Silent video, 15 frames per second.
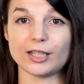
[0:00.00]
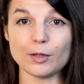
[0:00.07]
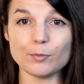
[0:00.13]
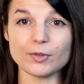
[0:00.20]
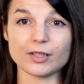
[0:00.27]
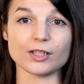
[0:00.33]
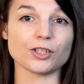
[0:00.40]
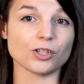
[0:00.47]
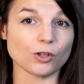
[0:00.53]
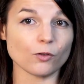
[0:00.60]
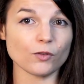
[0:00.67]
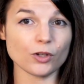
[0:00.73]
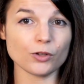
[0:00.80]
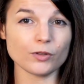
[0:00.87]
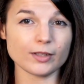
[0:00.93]
tips that
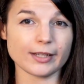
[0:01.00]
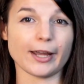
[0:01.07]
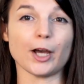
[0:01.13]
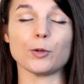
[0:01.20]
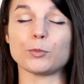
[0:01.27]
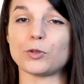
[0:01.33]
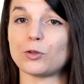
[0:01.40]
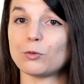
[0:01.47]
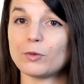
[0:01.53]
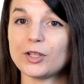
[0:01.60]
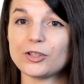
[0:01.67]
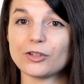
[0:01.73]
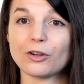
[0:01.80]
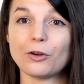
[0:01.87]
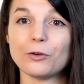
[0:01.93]
you've used to help you
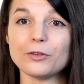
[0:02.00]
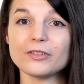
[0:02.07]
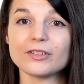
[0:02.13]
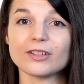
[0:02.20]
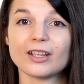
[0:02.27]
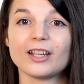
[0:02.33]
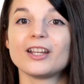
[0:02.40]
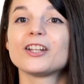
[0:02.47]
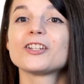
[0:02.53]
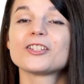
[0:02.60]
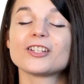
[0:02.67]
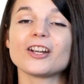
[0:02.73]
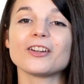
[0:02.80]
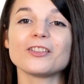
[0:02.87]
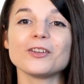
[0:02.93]
reach your goals?
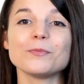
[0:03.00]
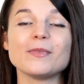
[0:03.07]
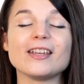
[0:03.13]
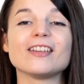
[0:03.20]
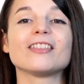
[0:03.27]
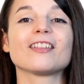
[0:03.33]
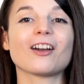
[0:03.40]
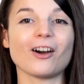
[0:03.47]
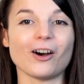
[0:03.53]
Share them in the